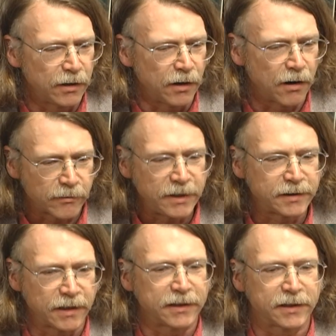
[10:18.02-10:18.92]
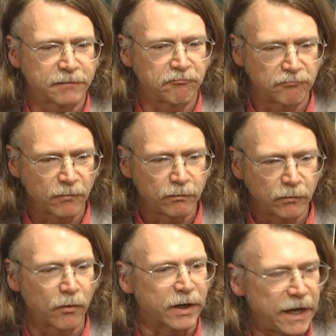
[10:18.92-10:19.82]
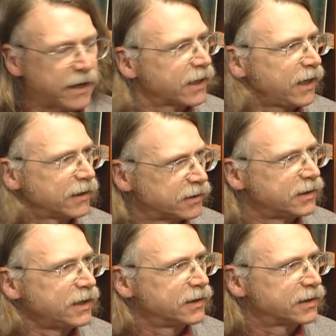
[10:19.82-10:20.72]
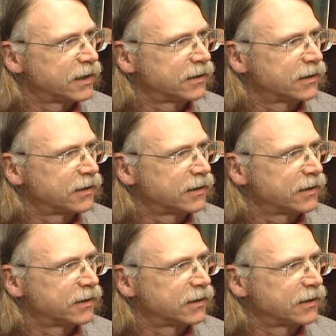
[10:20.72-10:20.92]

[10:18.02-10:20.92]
armies as organic entities the